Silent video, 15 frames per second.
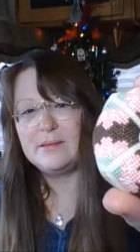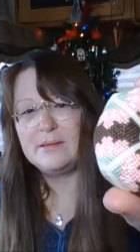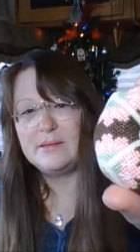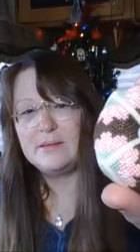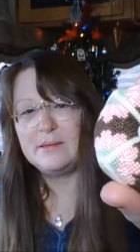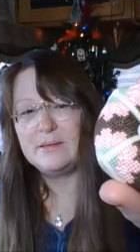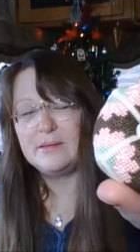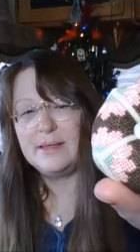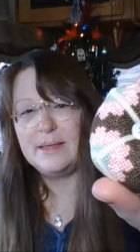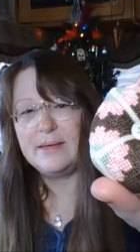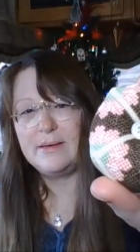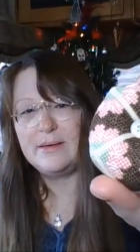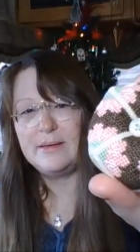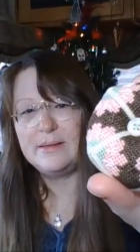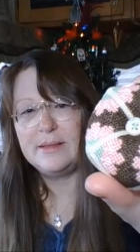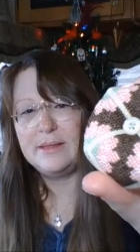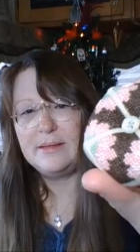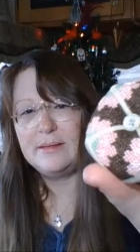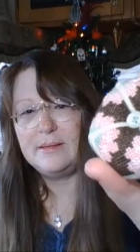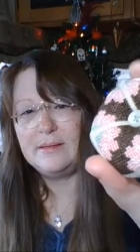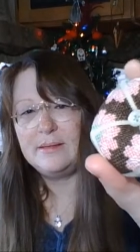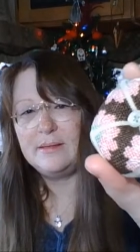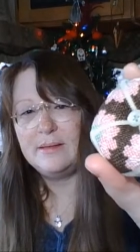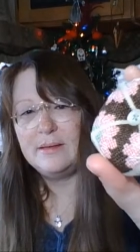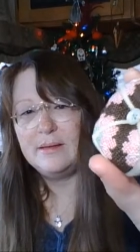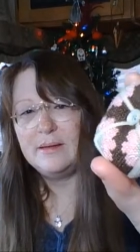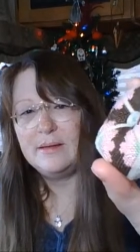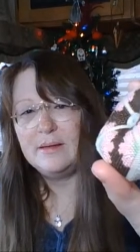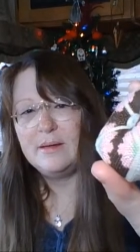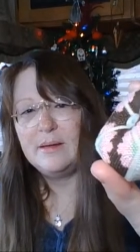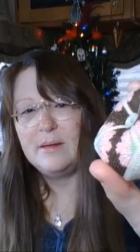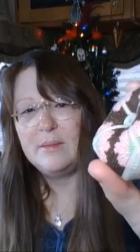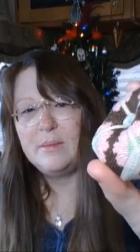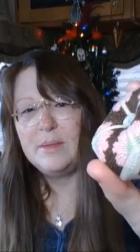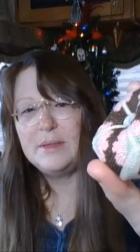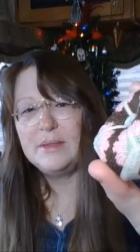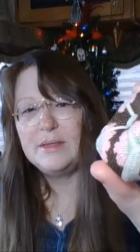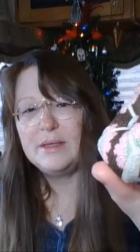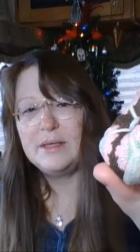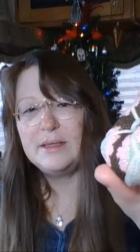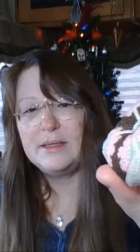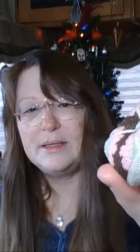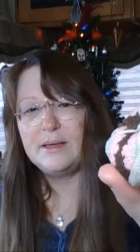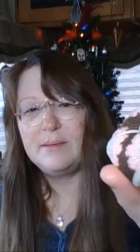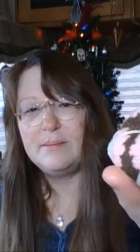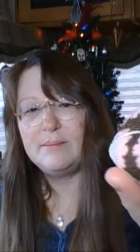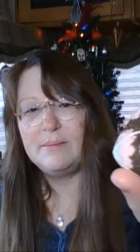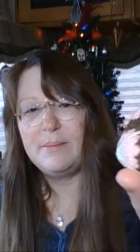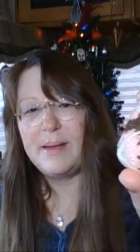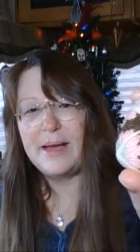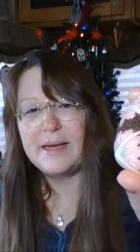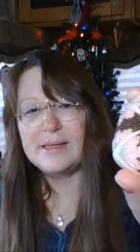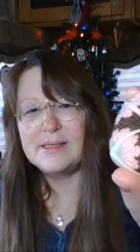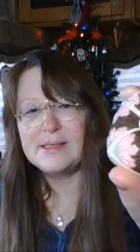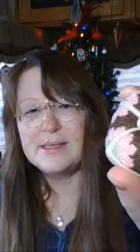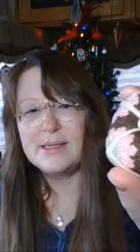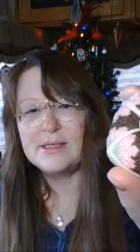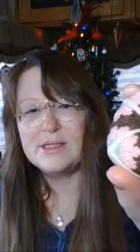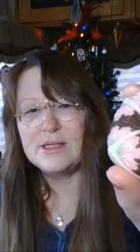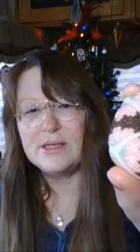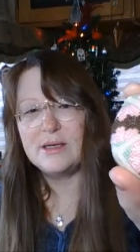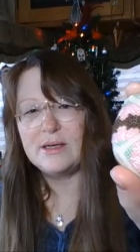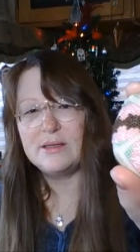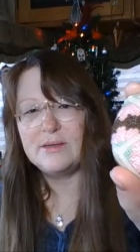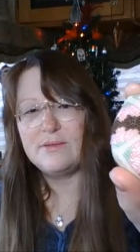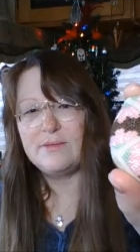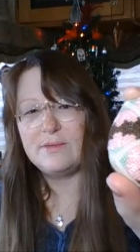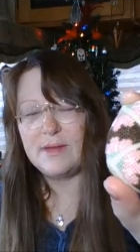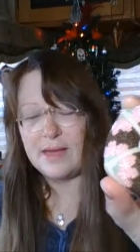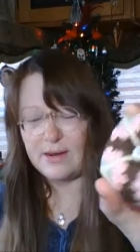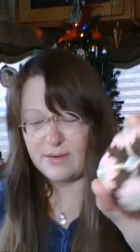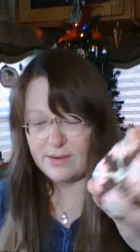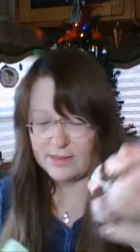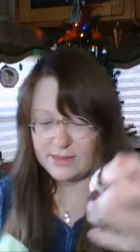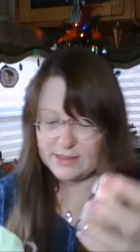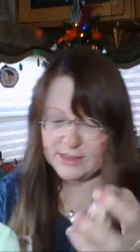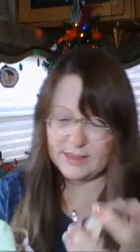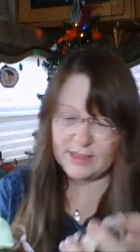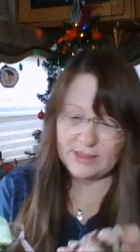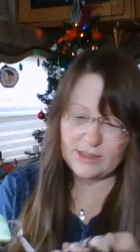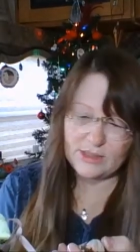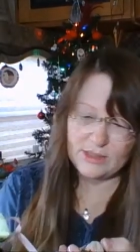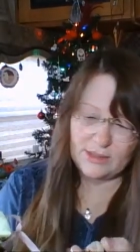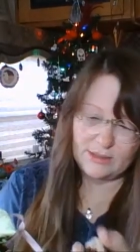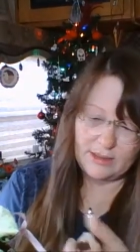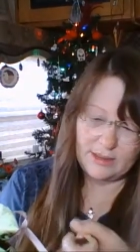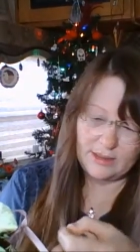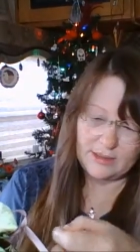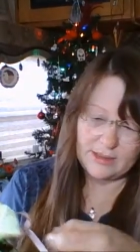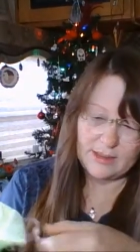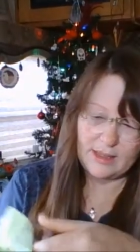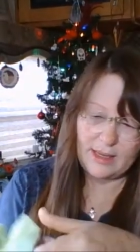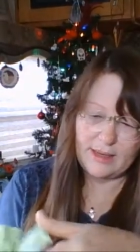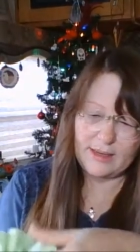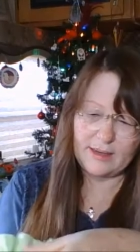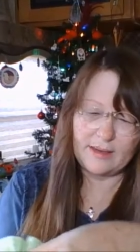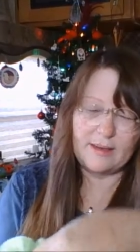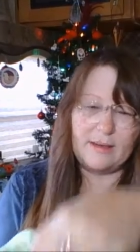Little glare on there. But look at the back stitching on the flowers, and it's like,